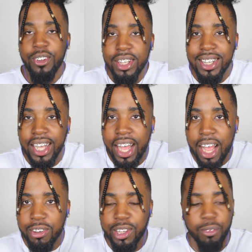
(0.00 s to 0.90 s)
you could say
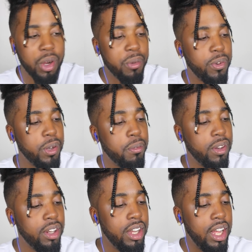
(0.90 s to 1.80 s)
I have a small foot,
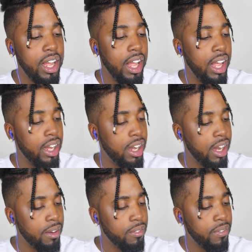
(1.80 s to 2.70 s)
but
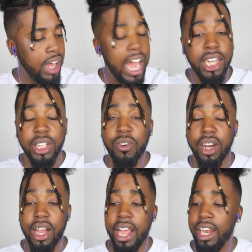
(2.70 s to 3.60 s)
I actually
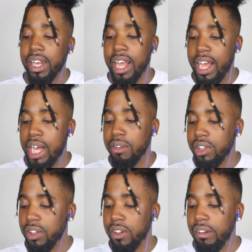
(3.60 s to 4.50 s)
wear an
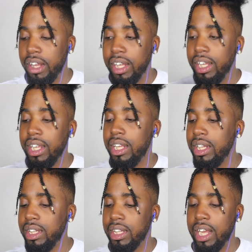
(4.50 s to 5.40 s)
8.5. So in
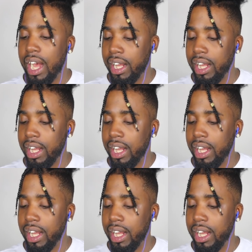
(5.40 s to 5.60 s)
these,